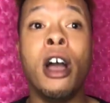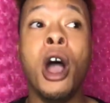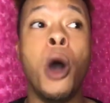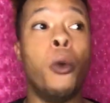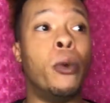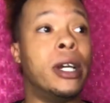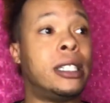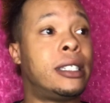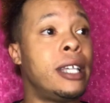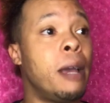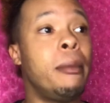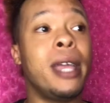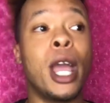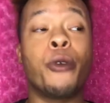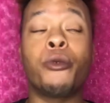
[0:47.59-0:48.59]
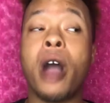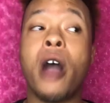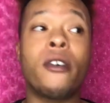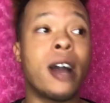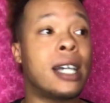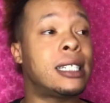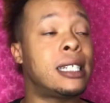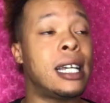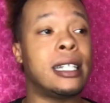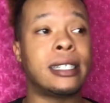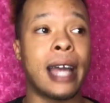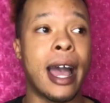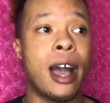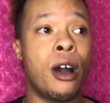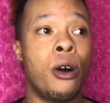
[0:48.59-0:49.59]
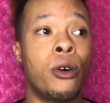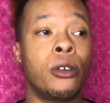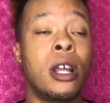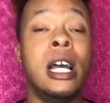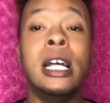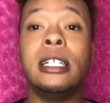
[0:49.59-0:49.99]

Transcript: When Timmy and Rara sat down,